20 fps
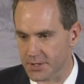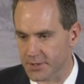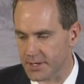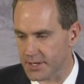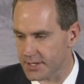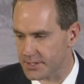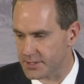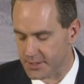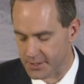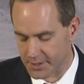
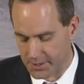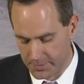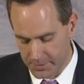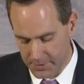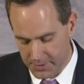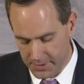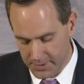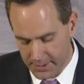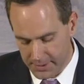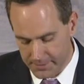facility to the
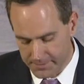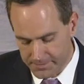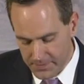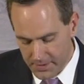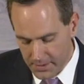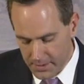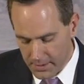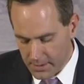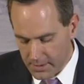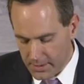community.
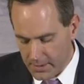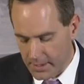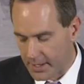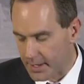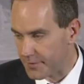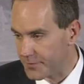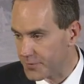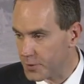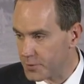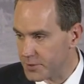
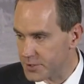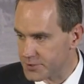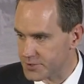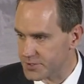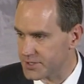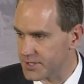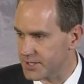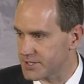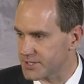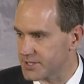A few
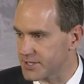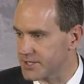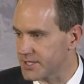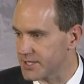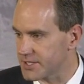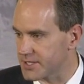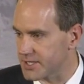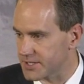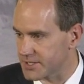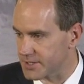interesting
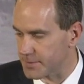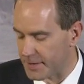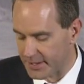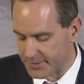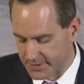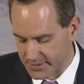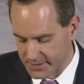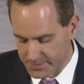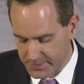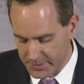statistics
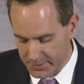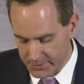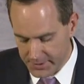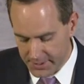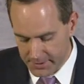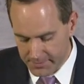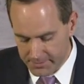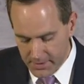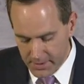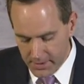about this
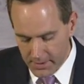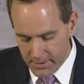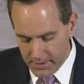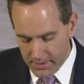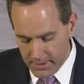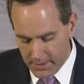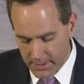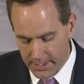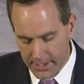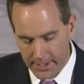building.
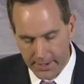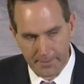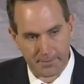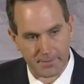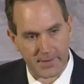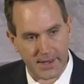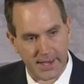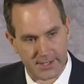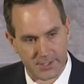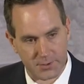
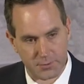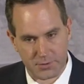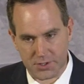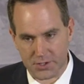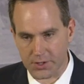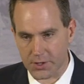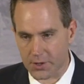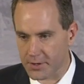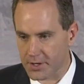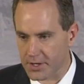As
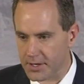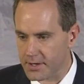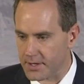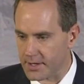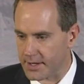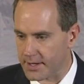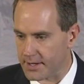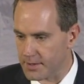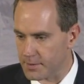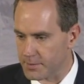was noted,
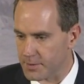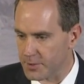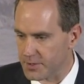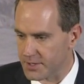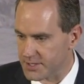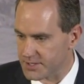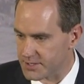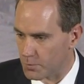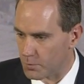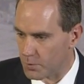the
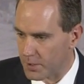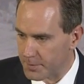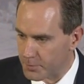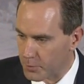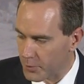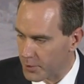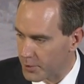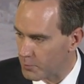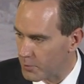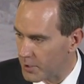building's a
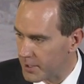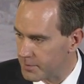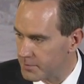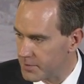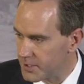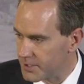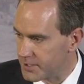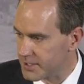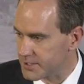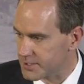
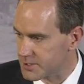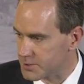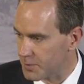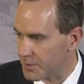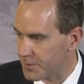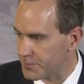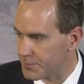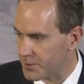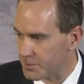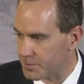1.1 million
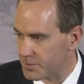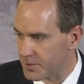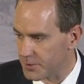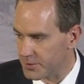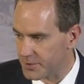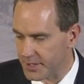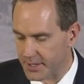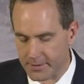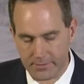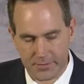square foot
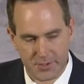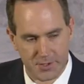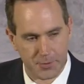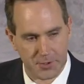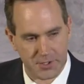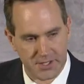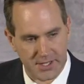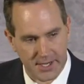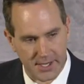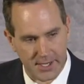building. To
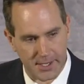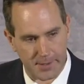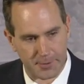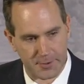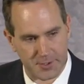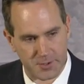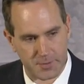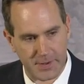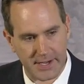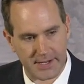put that into
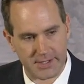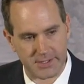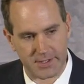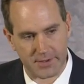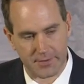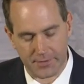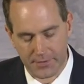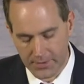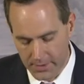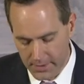
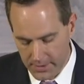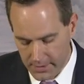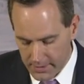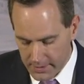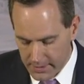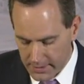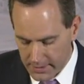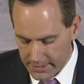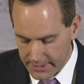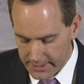perspective,
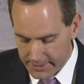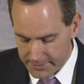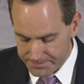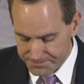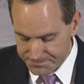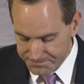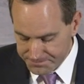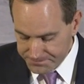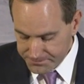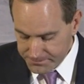
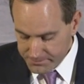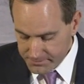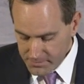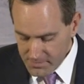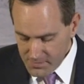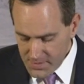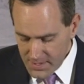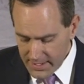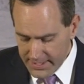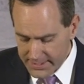
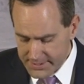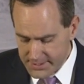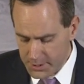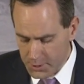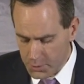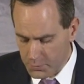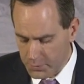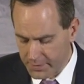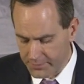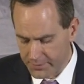
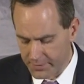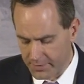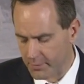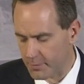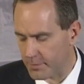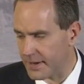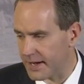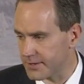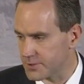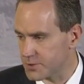that's the
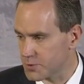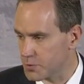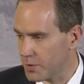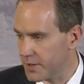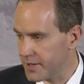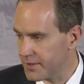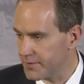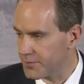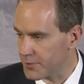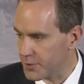equivalent of about
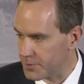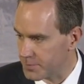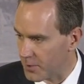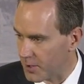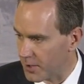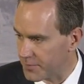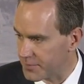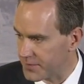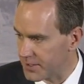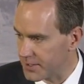20
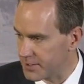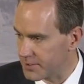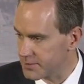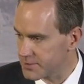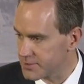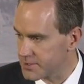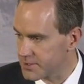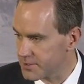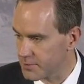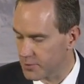football
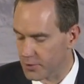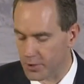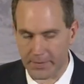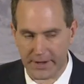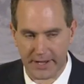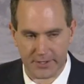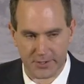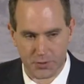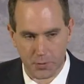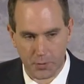fields or
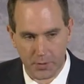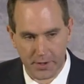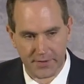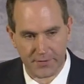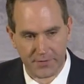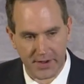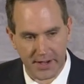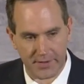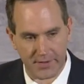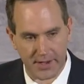about
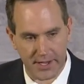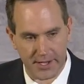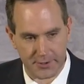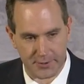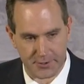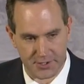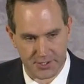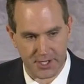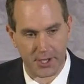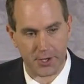25
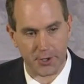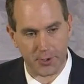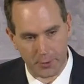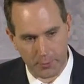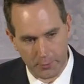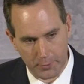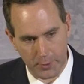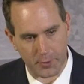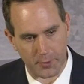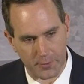acres
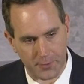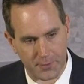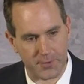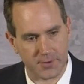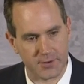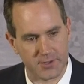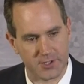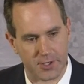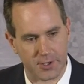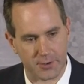under
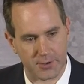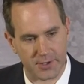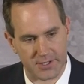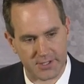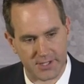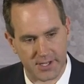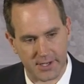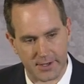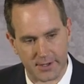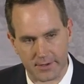roof.
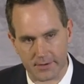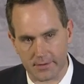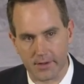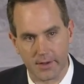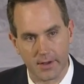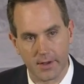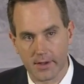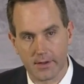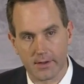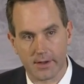So
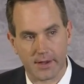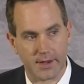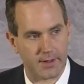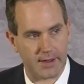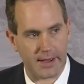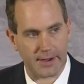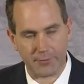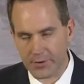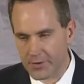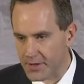
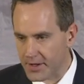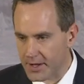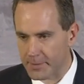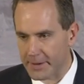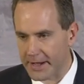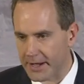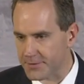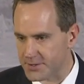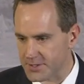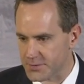
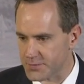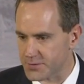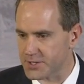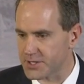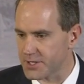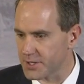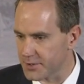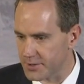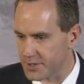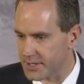everything about this
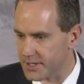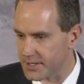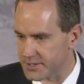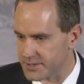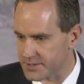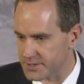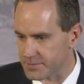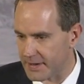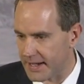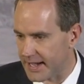facility
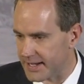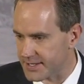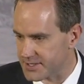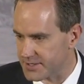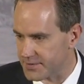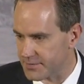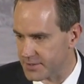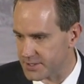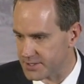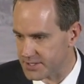is
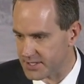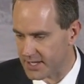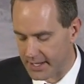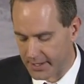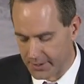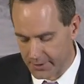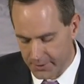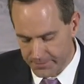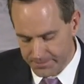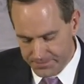massive in
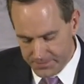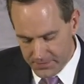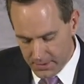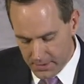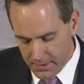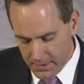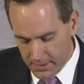scale.